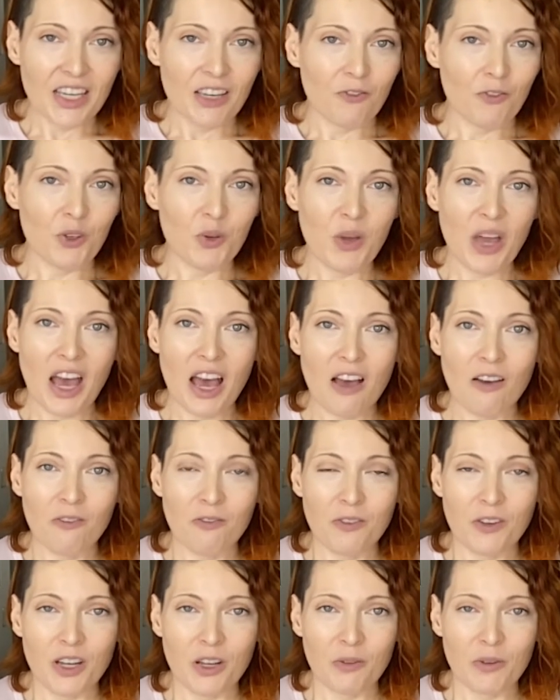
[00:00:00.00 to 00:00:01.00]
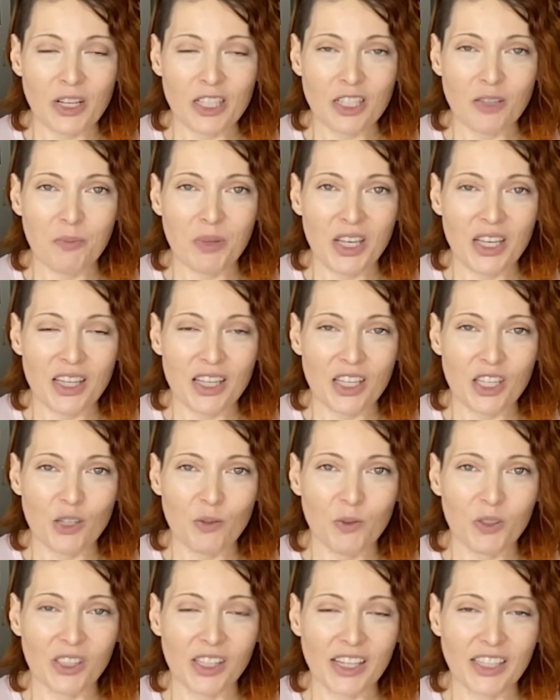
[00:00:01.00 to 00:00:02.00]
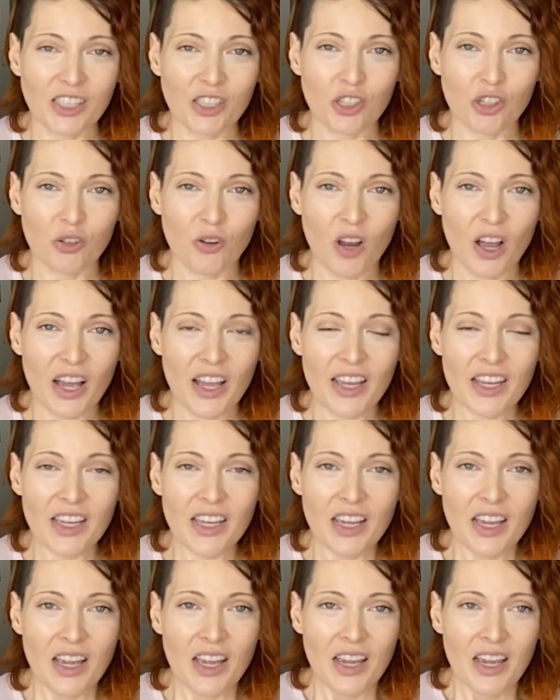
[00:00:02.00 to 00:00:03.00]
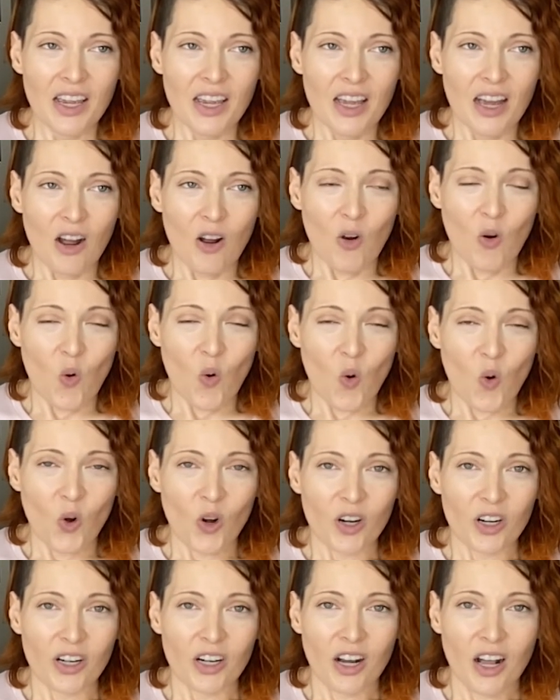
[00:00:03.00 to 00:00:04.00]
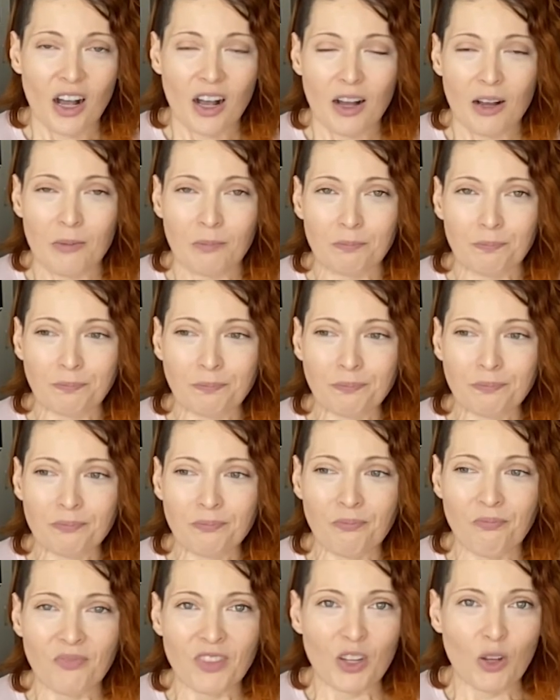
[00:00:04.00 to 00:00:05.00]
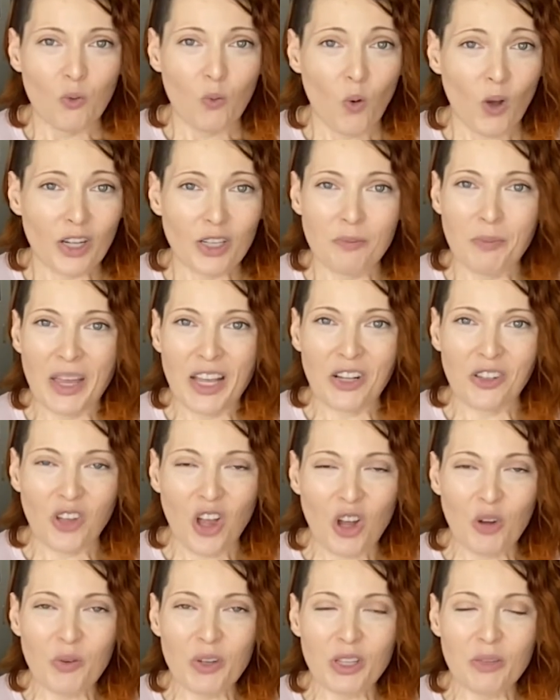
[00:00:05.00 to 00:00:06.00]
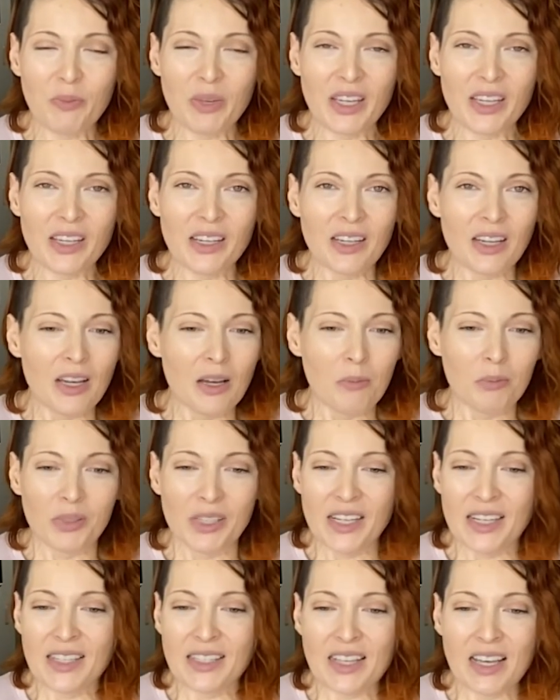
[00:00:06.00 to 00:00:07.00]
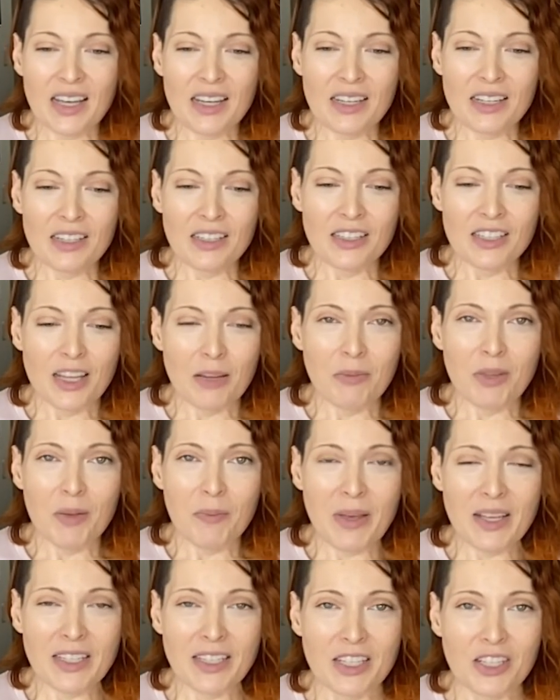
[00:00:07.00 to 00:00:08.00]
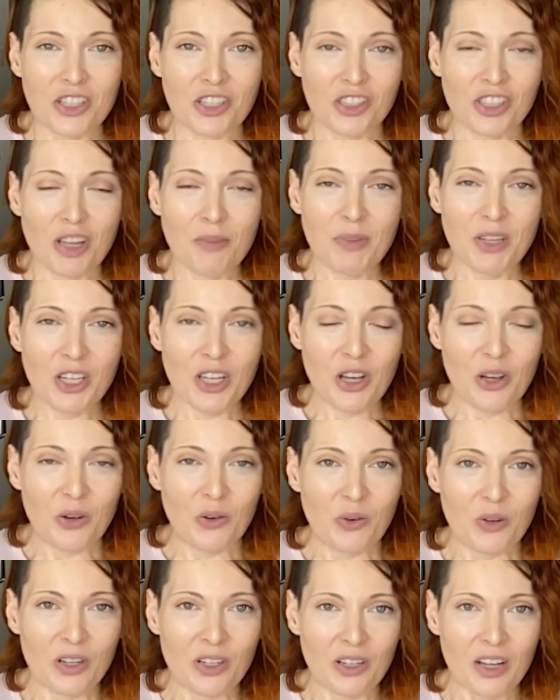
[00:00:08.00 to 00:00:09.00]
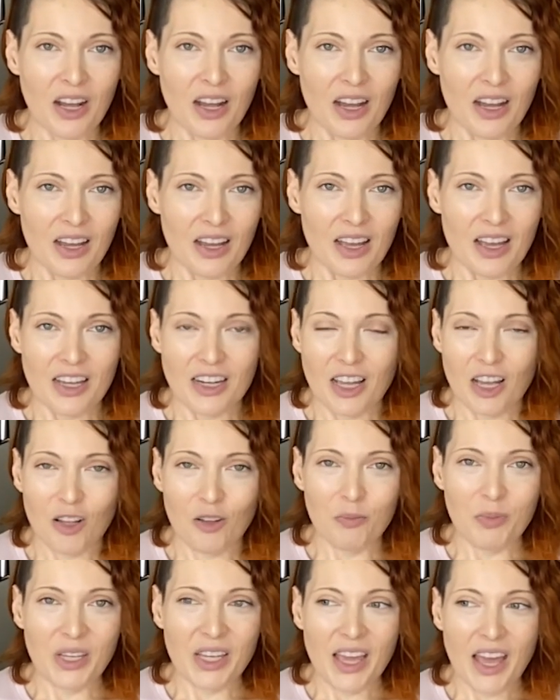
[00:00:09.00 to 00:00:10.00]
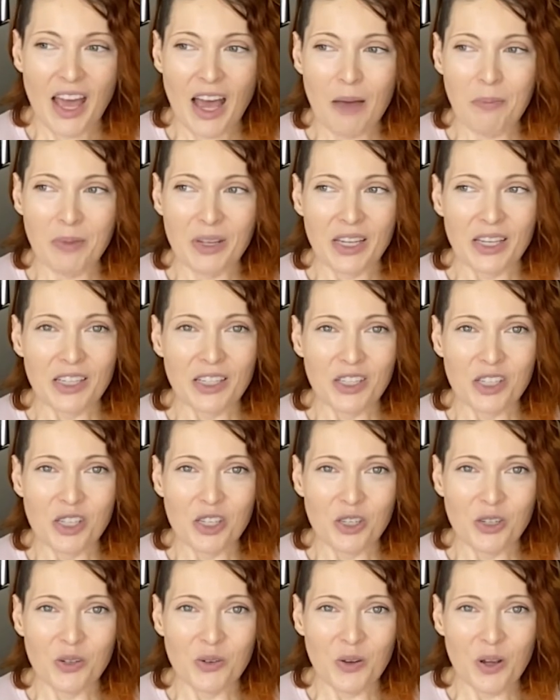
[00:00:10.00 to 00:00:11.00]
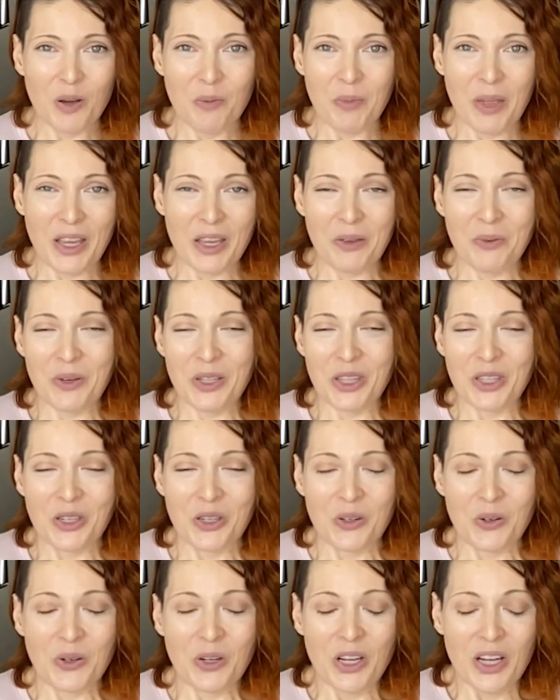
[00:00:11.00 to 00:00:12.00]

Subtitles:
If you have a recipe that you would like to try or want to bake along with me, please send me a message and let me know, and I'll be happy to make it with you.